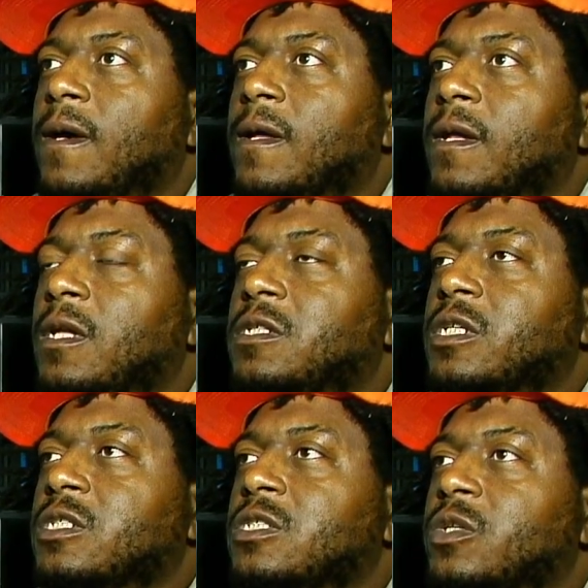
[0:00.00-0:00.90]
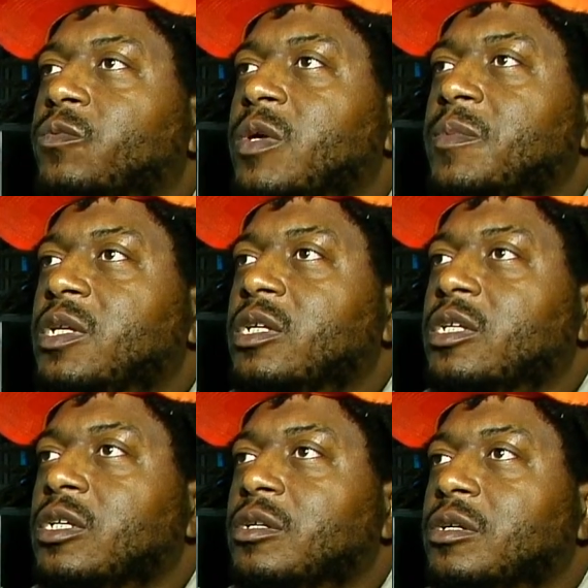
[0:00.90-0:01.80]
the remnant
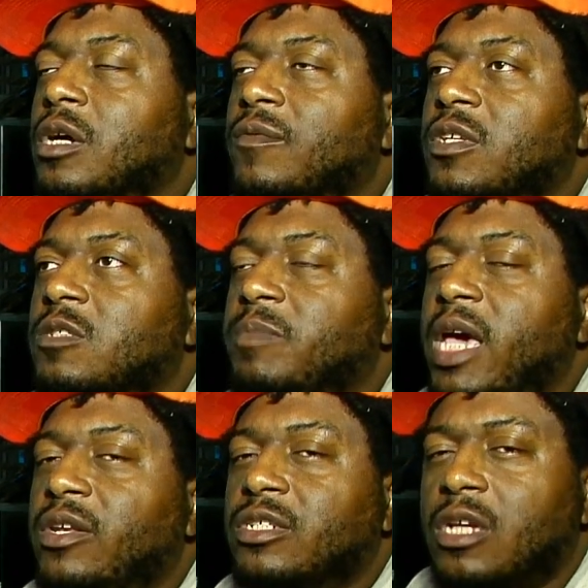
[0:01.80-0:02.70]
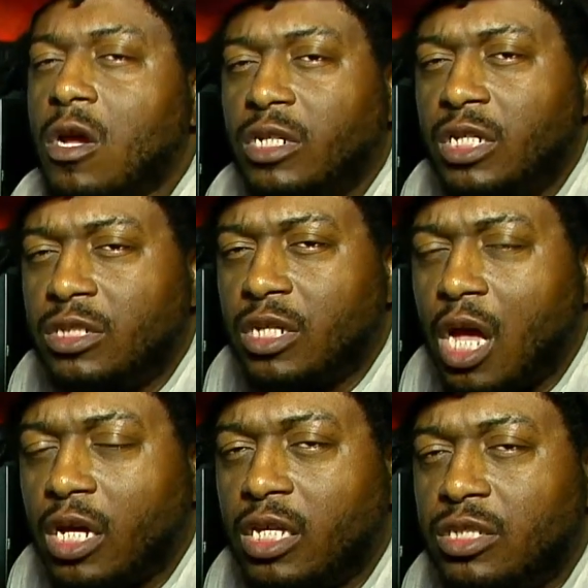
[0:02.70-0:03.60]
of the Spanish
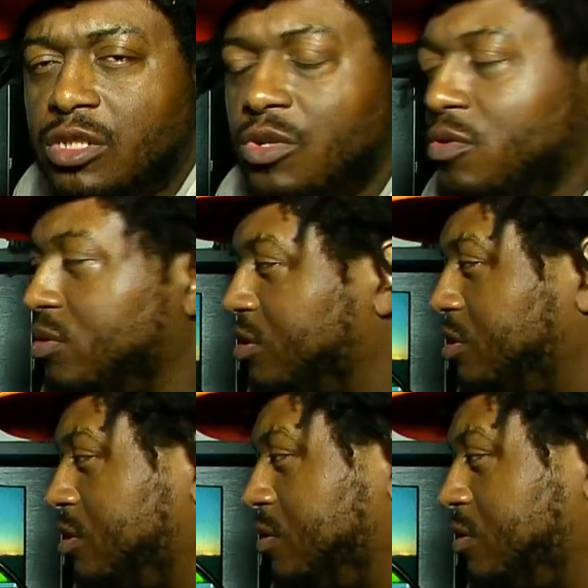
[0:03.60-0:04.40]
conquistadors